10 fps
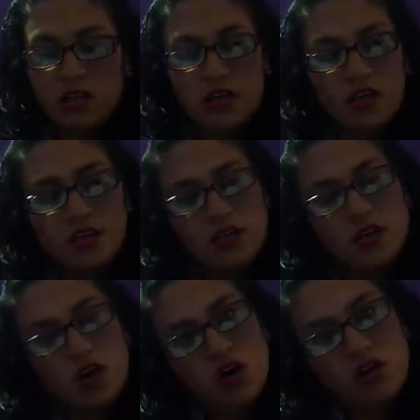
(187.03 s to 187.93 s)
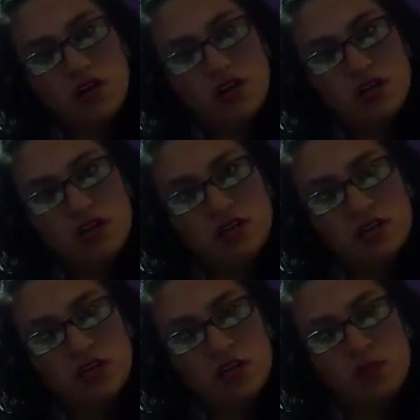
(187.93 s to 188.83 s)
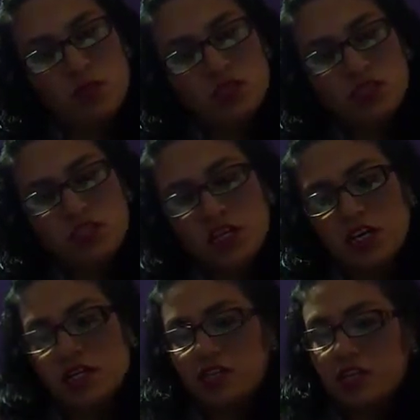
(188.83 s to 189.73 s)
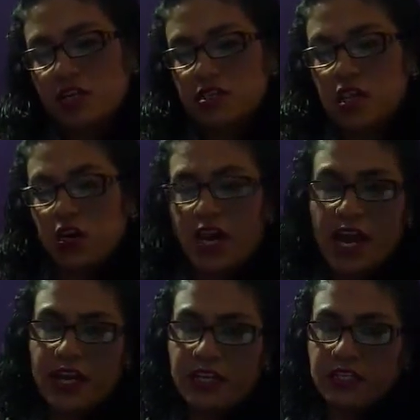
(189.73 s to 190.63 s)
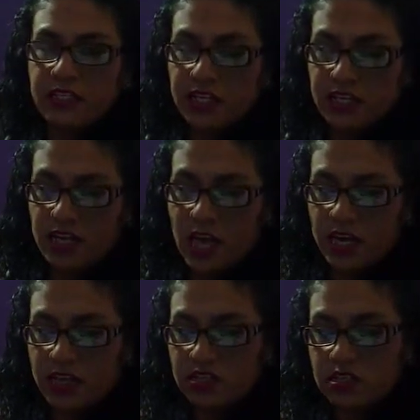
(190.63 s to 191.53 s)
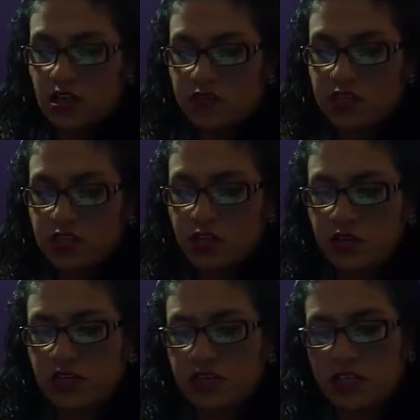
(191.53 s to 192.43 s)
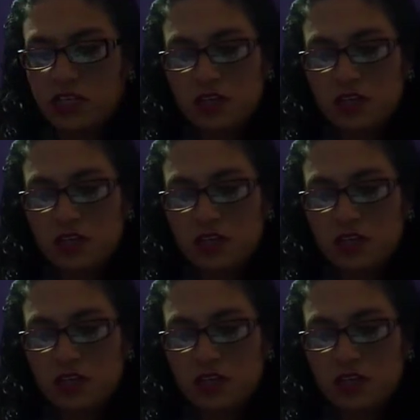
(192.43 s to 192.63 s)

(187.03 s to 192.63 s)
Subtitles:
And other important thing is located in areas of security.